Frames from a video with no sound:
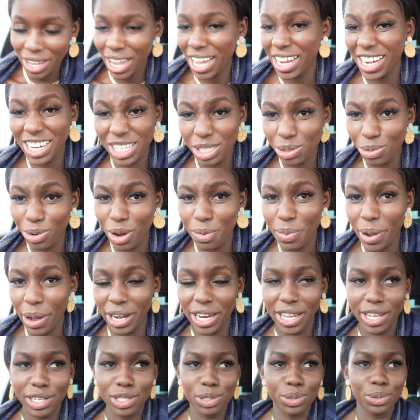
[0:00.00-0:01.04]
I didn't talk
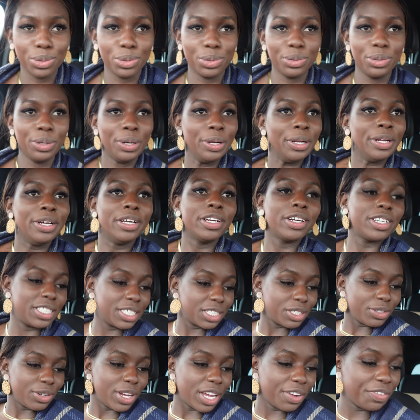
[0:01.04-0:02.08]
about it at all because
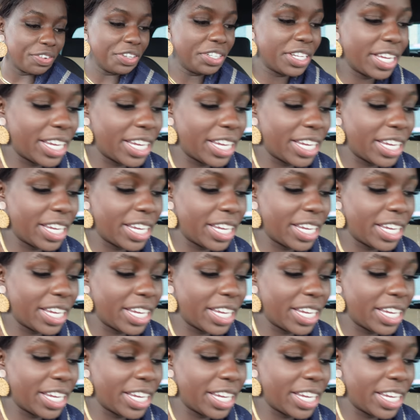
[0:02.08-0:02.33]
it's not every